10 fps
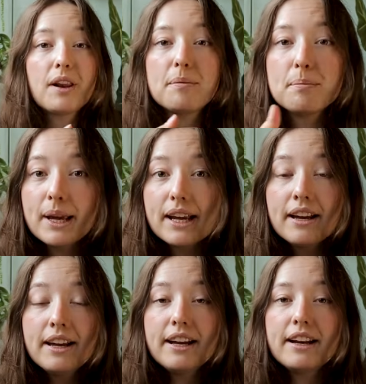and
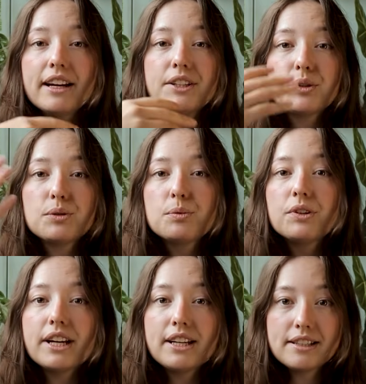big, and I don't
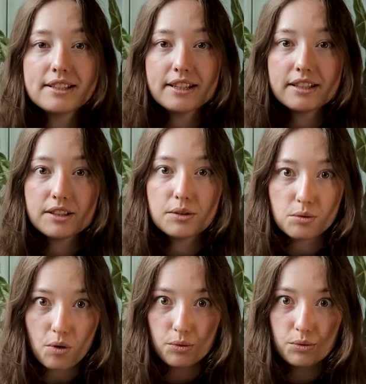want any stunted
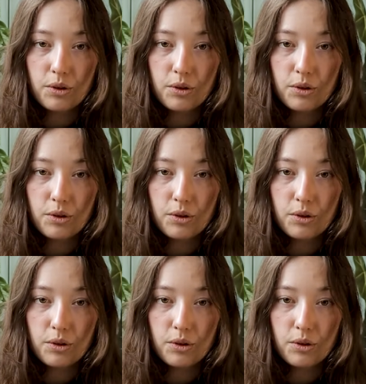growth.